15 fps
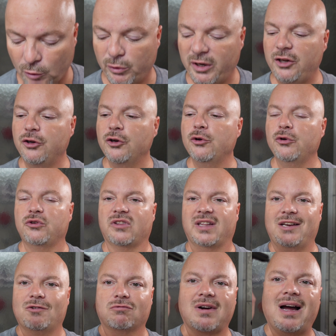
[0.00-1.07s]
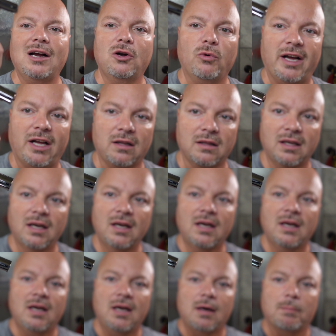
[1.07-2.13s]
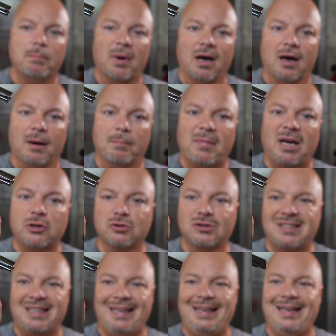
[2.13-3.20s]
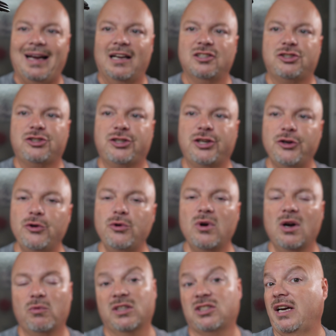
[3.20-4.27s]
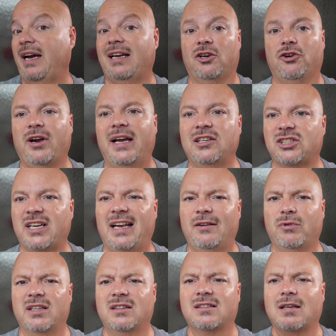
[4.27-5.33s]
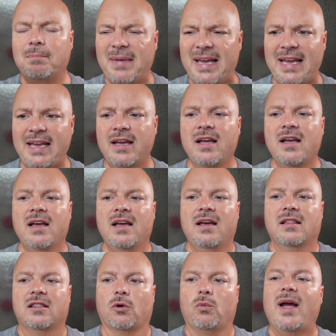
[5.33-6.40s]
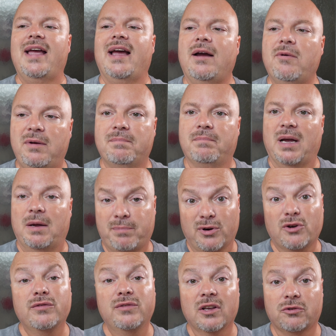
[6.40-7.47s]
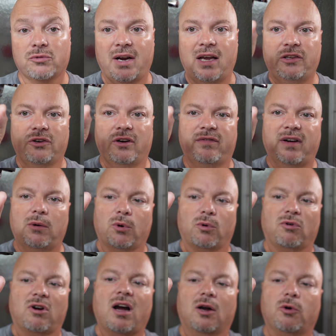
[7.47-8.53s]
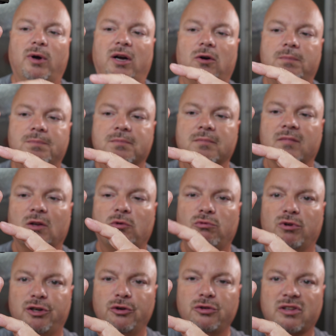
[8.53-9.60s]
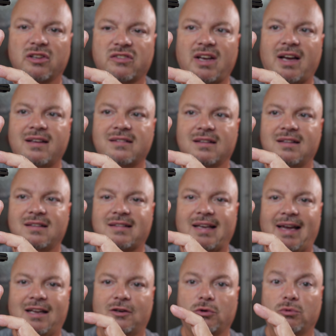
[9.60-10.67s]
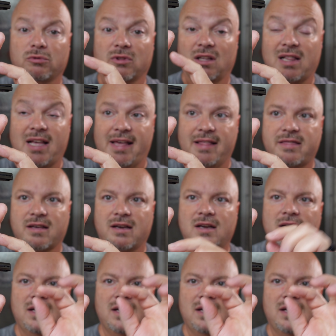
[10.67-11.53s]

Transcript: We used the Rockwell uh, Model T2, which I had a great shave with. To me, the way I would improve this razor if I were Rockwell, reduce the size of this handle, the length,